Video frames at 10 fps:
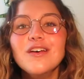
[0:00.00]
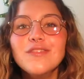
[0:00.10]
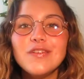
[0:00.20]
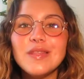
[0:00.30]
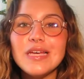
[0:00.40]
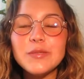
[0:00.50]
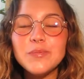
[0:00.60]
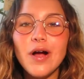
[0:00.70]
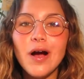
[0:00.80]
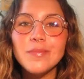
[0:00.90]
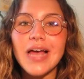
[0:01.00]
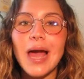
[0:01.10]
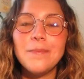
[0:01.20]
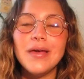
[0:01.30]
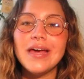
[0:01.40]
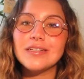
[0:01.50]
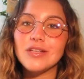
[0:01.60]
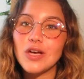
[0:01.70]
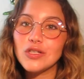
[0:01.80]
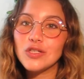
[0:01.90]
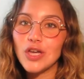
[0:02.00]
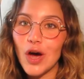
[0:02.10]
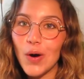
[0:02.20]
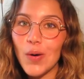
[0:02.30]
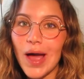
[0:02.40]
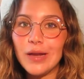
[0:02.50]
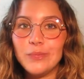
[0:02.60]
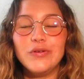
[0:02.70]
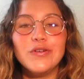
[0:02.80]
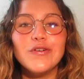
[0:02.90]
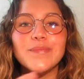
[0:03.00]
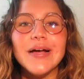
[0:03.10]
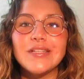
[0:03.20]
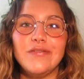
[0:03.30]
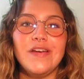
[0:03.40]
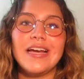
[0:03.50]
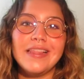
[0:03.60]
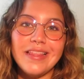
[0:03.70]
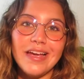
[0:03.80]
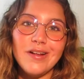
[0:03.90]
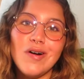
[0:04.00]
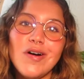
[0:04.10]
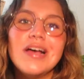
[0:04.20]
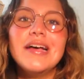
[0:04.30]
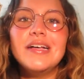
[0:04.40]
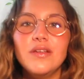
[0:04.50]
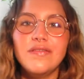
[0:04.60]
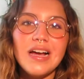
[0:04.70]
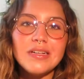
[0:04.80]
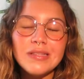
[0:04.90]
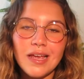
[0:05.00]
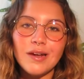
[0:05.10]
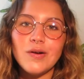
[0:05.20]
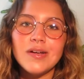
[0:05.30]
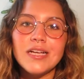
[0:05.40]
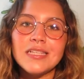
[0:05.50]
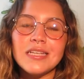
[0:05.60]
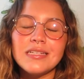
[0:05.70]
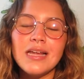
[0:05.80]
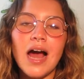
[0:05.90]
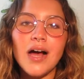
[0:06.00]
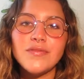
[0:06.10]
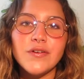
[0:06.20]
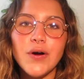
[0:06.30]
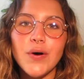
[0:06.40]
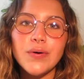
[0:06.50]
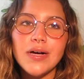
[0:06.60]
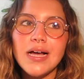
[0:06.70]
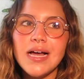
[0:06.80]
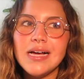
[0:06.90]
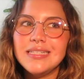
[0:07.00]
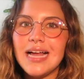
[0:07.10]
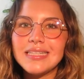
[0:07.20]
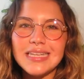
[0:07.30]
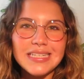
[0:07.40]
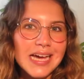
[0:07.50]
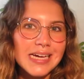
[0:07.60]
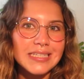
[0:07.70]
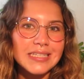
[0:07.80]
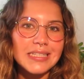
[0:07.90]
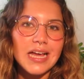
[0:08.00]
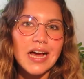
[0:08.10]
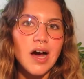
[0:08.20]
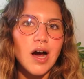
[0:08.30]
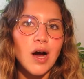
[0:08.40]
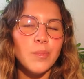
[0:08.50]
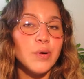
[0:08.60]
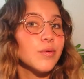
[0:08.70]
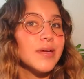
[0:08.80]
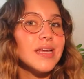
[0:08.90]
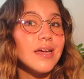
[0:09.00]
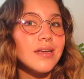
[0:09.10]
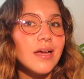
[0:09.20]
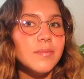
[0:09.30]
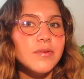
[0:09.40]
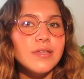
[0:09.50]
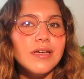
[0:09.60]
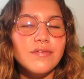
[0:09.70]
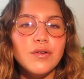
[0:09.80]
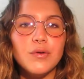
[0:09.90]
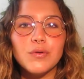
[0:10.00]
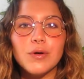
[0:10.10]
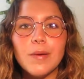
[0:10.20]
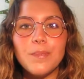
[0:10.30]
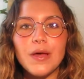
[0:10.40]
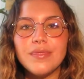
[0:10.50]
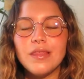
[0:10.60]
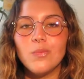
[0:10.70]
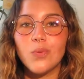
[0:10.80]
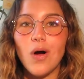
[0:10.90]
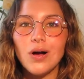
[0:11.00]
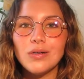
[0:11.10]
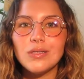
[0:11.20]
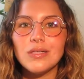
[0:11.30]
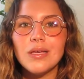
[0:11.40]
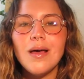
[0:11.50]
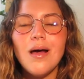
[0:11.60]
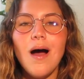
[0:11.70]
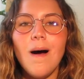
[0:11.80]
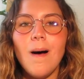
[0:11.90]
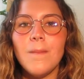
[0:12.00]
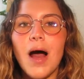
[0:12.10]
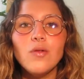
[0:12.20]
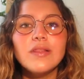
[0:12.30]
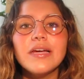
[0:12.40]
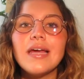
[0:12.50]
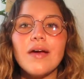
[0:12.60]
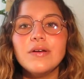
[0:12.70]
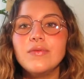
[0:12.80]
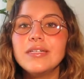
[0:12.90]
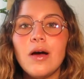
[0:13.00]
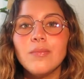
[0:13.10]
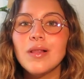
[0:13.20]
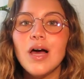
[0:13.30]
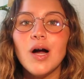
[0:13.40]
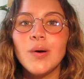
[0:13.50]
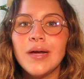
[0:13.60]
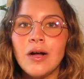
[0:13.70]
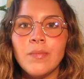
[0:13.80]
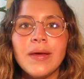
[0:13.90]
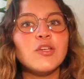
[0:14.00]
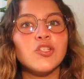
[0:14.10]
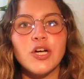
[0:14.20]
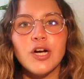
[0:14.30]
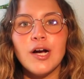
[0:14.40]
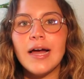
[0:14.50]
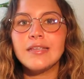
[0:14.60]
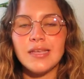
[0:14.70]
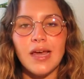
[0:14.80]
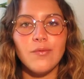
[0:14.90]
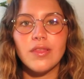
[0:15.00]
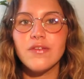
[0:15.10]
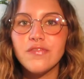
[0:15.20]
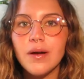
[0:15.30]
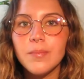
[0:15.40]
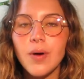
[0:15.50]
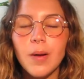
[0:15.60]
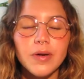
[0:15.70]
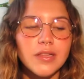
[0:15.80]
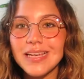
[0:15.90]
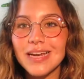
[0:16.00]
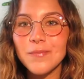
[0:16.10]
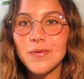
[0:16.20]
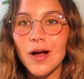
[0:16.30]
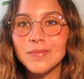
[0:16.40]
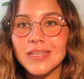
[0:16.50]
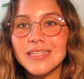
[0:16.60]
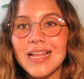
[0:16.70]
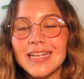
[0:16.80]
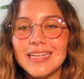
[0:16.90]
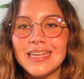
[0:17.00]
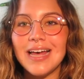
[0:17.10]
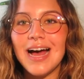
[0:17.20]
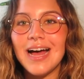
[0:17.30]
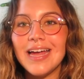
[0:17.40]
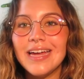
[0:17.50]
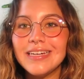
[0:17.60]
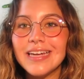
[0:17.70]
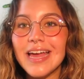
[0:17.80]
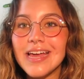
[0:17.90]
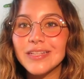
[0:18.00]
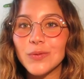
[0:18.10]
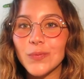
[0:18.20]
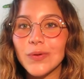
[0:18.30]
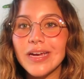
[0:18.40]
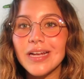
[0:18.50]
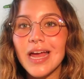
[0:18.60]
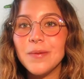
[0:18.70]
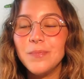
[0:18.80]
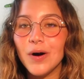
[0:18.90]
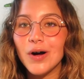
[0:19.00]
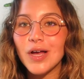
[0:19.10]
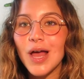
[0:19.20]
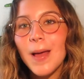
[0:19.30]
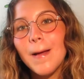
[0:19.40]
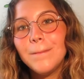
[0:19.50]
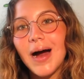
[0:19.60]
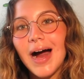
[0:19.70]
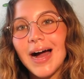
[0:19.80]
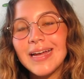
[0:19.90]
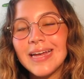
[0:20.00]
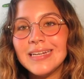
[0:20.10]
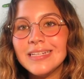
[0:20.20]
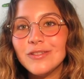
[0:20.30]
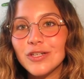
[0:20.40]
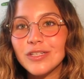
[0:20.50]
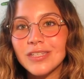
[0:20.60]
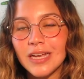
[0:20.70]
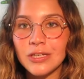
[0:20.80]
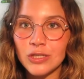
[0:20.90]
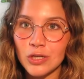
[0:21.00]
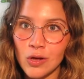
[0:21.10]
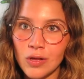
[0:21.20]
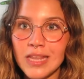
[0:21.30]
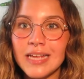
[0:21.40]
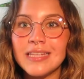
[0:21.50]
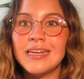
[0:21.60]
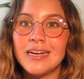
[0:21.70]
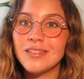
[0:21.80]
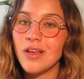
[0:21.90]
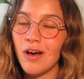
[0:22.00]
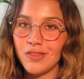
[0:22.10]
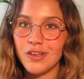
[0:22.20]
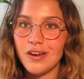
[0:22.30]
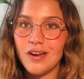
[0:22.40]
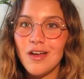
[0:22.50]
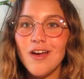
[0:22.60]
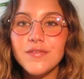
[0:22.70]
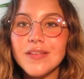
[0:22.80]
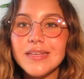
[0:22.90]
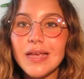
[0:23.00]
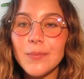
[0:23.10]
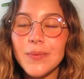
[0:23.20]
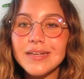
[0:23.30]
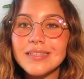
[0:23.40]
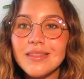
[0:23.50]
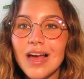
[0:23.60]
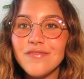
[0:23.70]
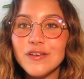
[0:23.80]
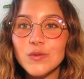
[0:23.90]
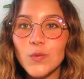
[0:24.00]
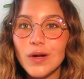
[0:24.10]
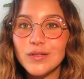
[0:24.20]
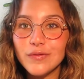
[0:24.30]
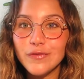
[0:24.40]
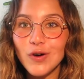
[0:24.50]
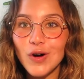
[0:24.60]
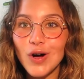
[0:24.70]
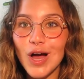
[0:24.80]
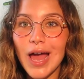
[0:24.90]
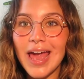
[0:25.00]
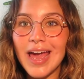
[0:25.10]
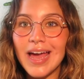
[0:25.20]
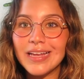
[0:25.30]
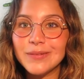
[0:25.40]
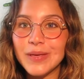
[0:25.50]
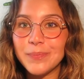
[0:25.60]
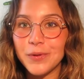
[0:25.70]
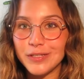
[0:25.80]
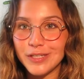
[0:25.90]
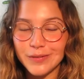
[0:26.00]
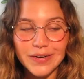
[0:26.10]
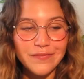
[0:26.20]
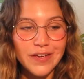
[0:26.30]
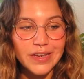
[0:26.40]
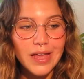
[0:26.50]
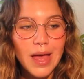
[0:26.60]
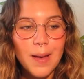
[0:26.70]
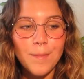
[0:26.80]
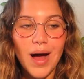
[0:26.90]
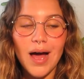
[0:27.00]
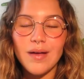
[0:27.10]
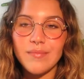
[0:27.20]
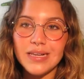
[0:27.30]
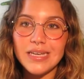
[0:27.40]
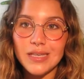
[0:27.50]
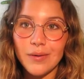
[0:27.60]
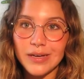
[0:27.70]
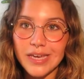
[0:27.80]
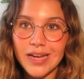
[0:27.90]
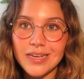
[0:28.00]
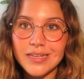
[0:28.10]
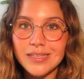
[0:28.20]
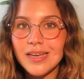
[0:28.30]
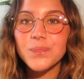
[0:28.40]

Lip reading: For this prompt, I picked Show and Prove by Sofía Quintero. Sofía Quintero is an Afro-Latinx Puerto Rican, I believe, who grew up in the Bronx. I'll link everyone down below and I'll make sure I say where they're from properly. Second prompt is Latinidad, and it's read a book by an intersectional Latinx author. For this, I picked Life is Wonderful and People Are Terrific by Meliza Bañales.